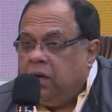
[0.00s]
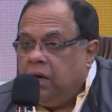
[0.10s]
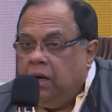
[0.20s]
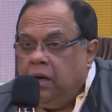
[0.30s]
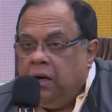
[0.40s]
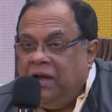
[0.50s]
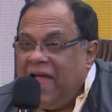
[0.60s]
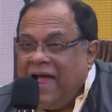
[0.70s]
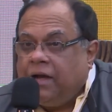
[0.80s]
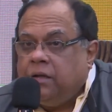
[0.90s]

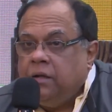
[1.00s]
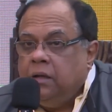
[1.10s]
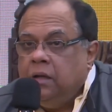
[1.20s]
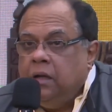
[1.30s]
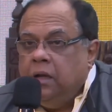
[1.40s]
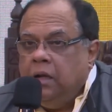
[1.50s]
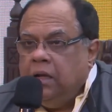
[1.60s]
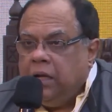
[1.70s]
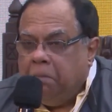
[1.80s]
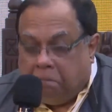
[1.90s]
react.
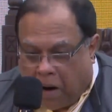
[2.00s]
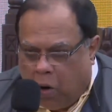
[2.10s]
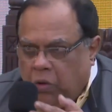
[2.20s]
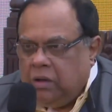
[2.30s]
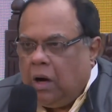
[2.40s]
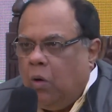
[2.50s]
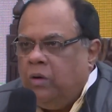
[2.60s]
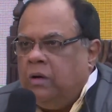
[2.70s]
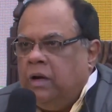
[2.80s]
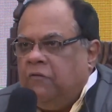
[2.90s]
He bowed
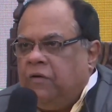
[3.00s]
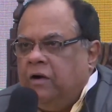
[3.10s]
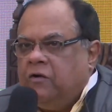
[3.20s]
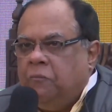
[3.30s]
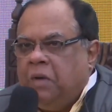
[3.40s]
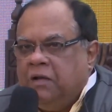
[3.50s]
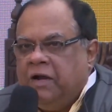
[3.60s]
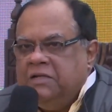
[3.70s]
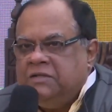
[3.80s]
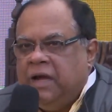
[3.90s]
down in front of Mother and
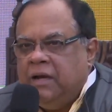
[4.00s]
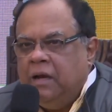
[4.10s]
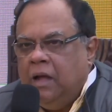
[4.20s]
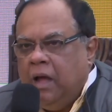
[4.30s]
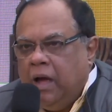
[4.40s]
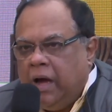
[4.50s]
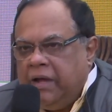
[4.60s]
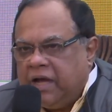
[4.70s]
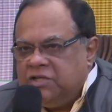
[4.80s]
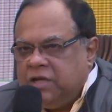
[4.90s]
said, I
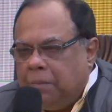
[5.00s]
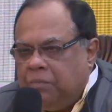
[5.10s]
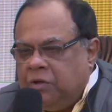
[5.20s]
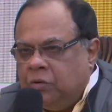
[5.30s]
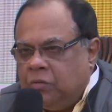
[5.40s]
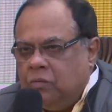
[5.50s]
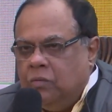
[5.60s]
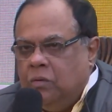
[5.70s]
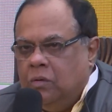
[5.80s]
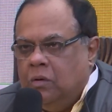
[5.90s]
accept you.
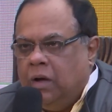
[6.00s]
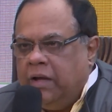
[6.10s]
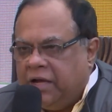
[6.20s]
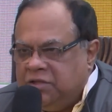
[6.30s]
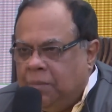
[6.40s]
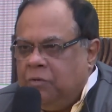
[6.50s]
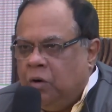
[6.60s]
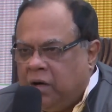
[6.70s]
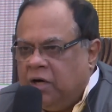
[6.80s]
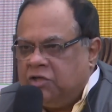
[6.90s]
I accept your
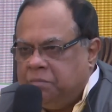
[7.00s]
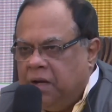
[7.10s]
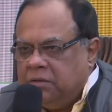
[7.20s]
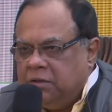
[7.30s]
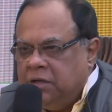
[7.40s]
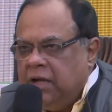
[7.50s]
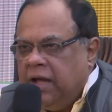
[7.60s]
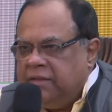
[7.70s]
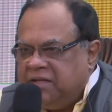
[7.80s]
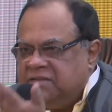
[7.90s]
curse, Mother. And
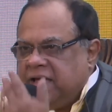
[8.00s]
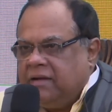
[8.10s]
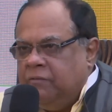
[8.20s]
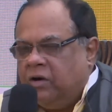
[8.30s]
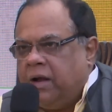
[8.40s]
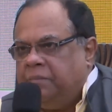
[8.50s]
that's exactly what happened.